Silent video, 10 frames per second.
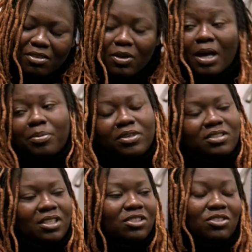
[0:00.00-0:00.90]
So I
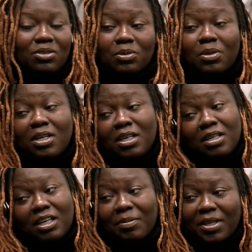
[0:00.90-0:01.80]
appreciate you
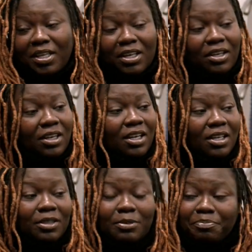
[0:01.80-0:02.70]
coming here.
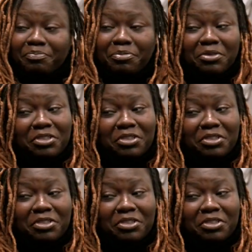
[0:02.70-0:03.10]
It's a